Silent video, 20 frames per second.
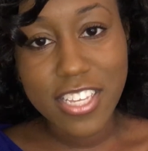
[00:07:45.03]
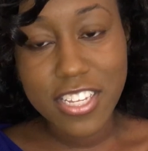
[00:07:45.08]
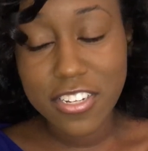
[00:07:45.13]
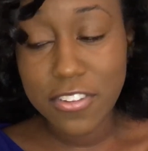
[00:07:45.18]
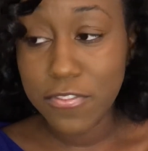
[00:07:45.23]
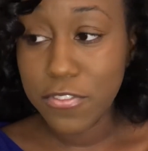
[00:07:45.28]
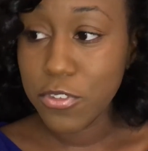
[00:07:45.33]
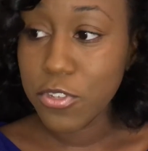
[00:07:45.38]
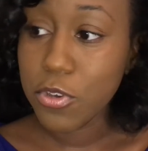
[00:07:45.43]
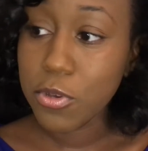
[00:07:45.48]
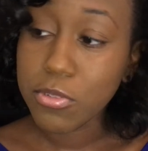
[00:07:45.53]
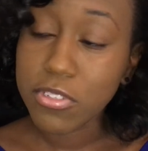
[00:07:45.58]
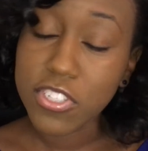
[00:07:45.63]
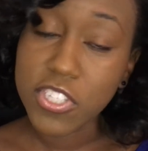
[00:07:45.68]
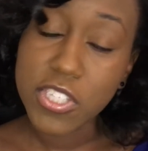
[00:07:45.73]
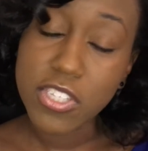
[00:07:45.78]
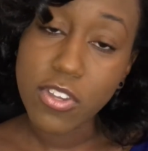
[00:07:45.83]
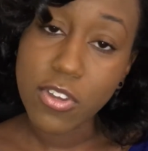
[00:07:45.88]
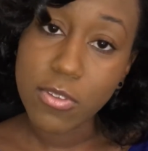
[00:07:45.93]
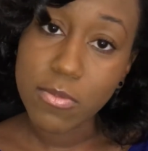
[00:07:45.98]
Then if you go
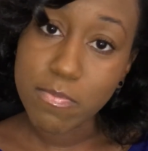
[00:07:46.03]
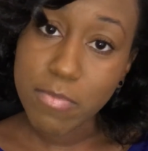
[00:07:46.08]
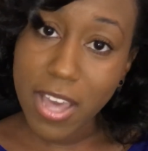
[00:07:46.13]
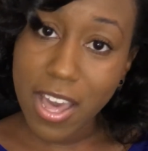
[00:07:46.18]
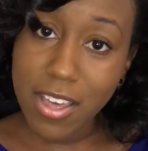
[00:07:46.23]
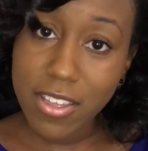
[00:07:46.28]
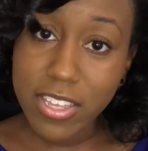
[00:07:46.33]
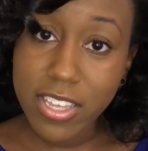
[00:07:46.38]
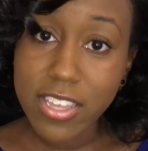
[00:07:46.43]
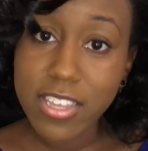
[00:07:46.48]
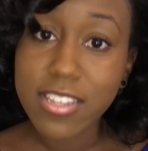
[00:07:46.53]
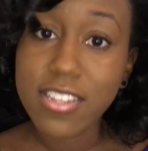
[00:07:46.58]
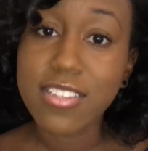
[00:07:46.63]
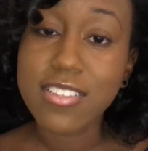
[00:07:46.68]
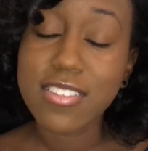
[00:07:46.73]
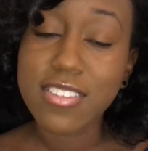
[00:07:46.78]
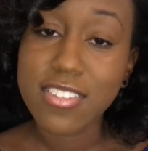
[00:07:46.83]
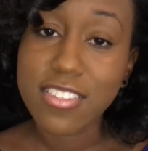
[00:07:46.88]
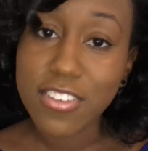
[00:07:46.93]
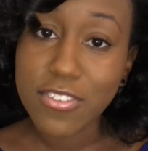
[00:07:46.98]
to Stone Mountain,
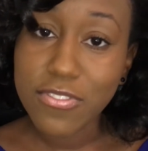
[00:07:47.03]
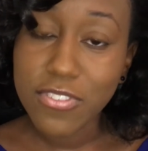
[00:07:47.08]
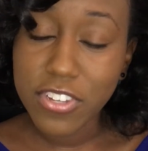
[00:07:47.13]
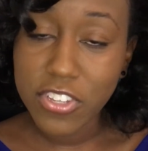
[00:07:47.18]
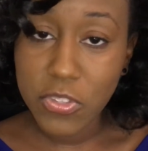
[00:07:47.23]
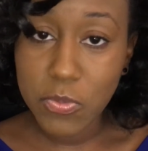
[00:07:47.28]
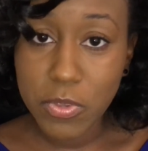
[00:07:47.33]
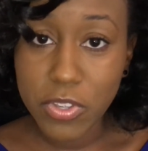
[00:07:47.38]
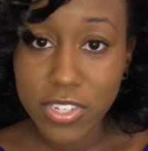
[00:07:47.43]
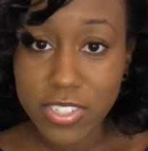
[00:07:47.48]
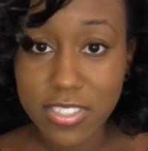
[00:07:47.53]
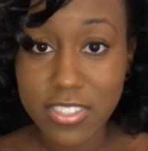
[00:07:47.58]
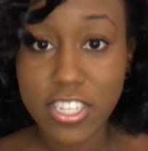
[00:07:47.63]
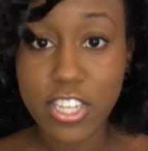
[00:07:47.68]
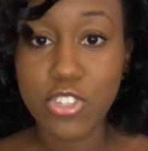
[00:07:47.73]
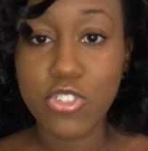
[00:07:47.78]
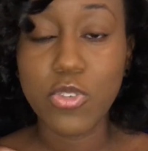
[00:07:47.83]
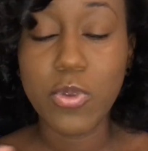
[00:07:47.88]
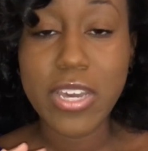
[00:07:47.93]
it's a different experience there.